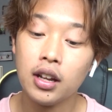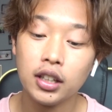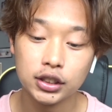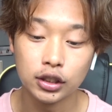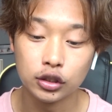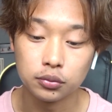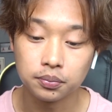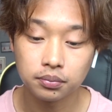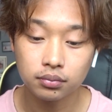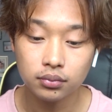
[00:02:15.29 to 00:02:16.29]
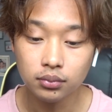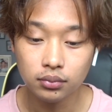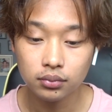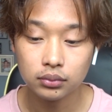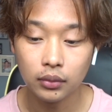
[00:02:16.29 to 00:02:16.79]
So
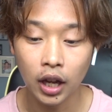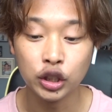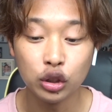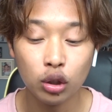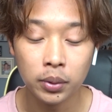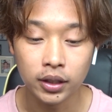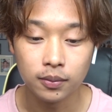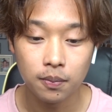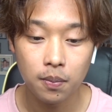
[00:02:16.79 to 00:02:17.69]
I do know a bit